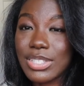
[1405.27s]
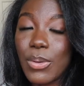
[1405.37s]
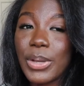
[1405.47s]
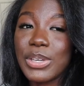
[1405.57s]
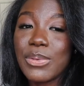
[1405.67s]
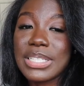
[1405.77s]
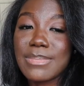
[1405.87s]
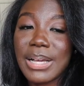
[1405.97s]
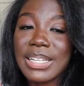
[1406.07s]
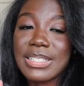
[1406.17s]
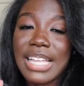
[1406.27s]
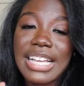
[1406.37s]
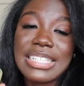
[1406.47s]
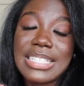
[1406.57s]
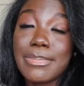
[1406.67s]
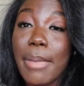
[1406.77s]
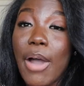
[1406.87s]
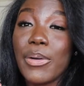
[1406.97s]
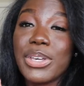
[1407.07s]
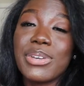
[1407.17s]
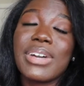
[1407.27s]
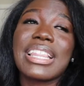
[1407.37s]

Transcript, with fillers: So when you want somebody to like smell you